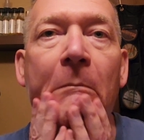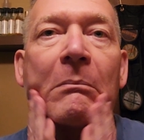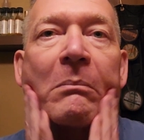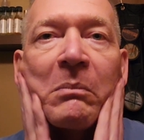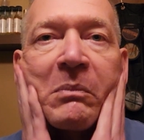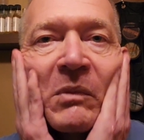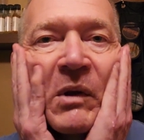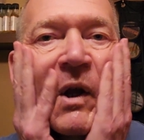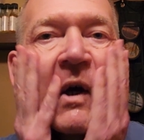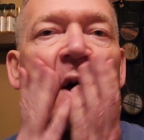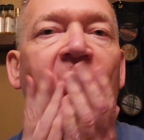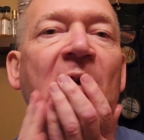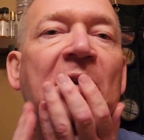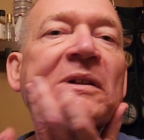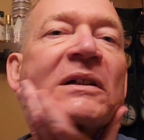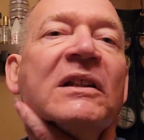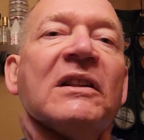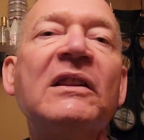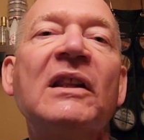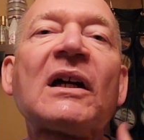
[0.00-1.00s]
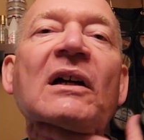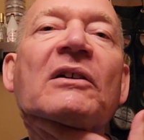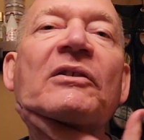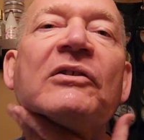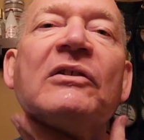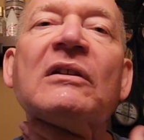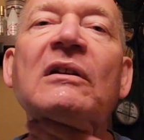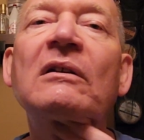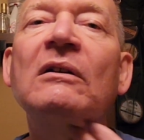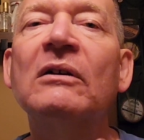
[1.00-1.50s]
Not
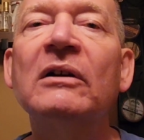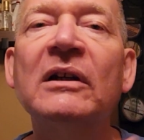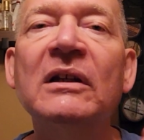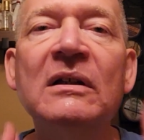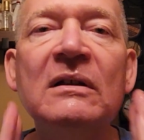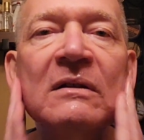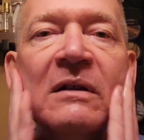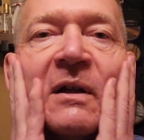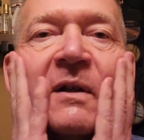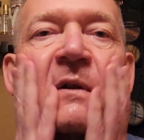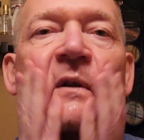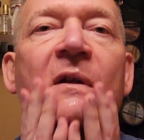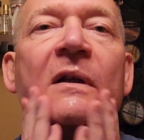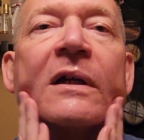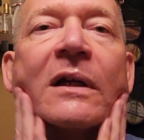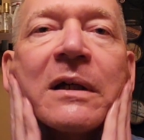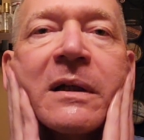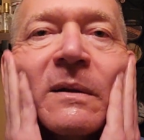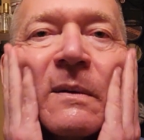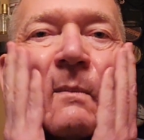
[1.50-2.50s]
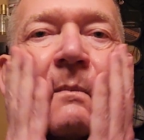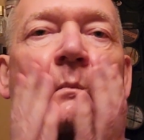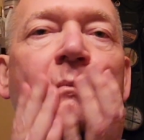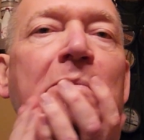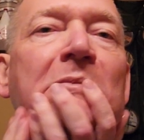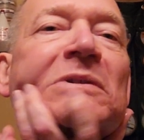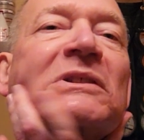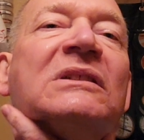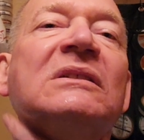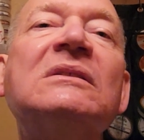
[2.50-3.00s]
1,000 degrees outside.
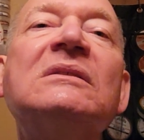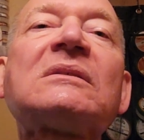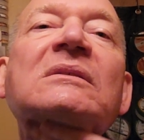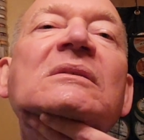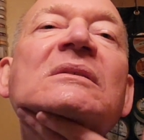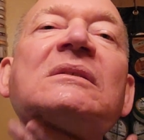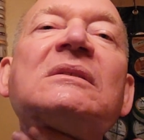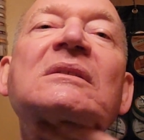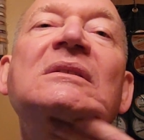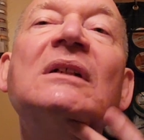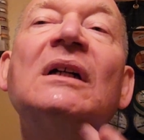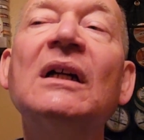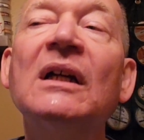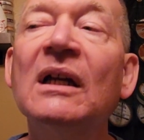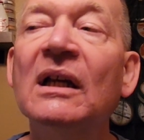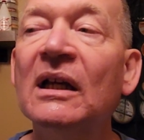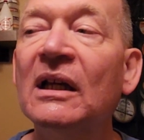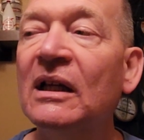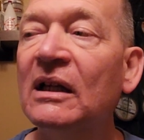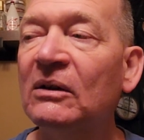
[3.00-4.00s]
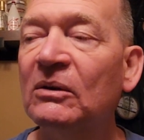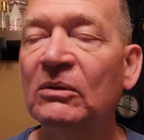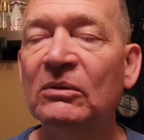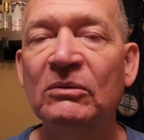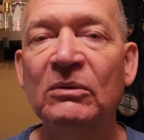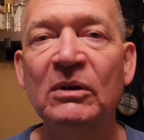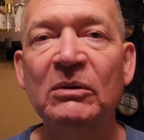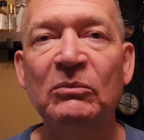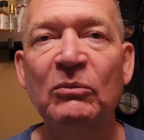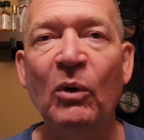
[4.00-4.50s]
So,
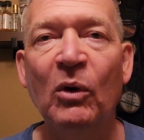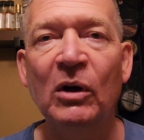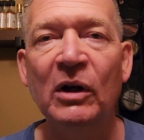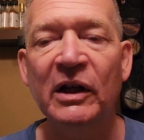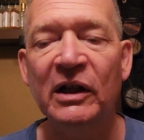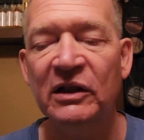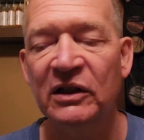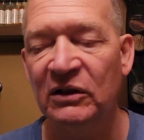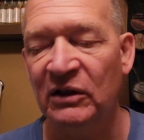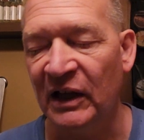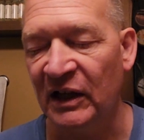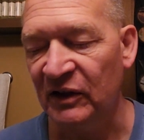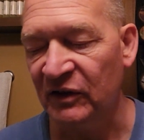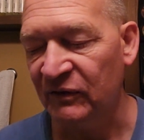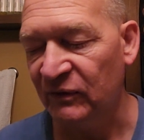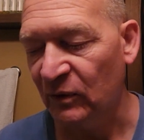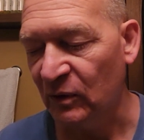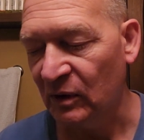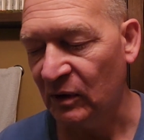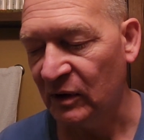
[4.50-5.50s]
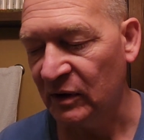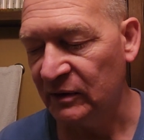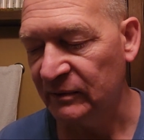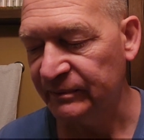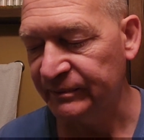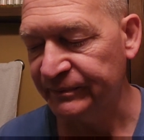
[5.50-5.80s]
what more can you ask for,